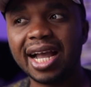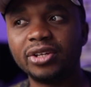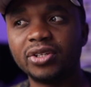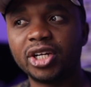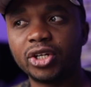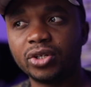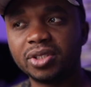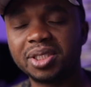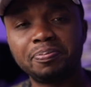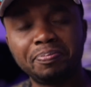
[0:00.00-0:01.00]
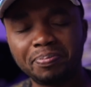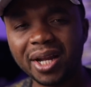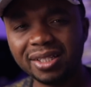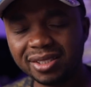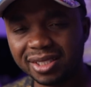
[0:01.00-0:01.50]
another girl's
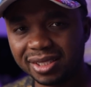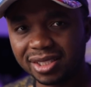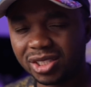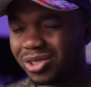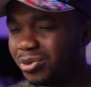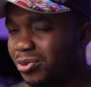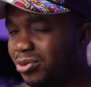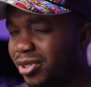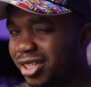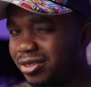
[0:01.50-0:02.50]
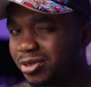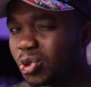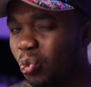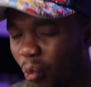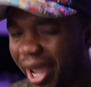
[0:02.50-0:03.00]
panties
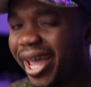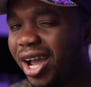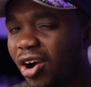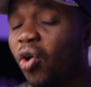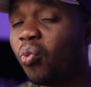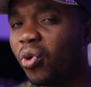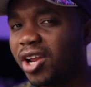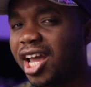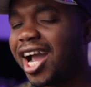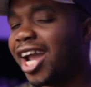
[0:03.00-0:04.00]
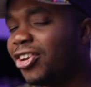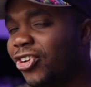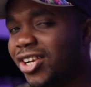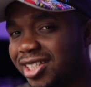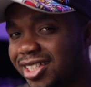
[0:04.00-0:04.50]
to wear or what? I
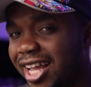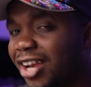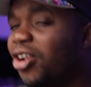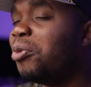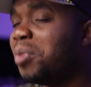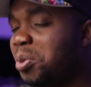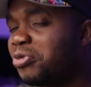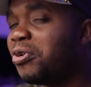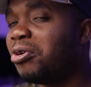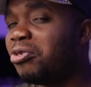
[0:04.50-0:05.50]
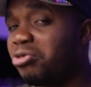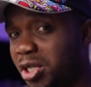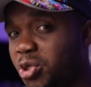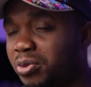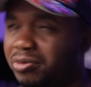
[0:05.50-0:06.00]
don't understand. Or maybe for
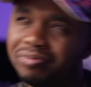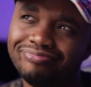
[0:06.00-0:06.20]
ritual.